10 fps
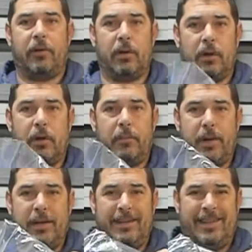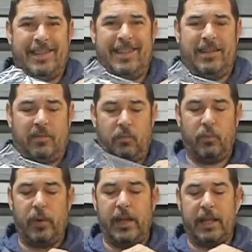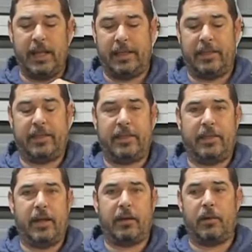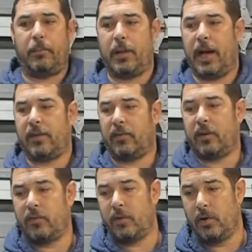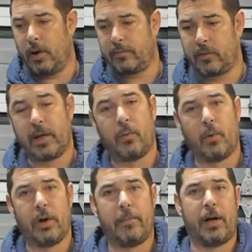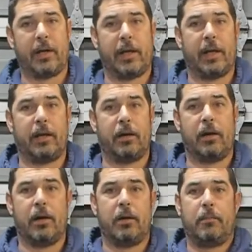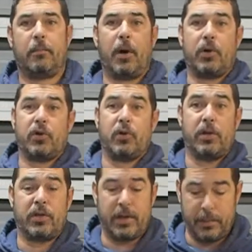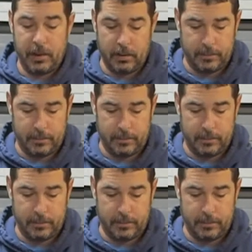alert, but it's really thick plastic, so you don't have to get worry about it getting punctured in shipping.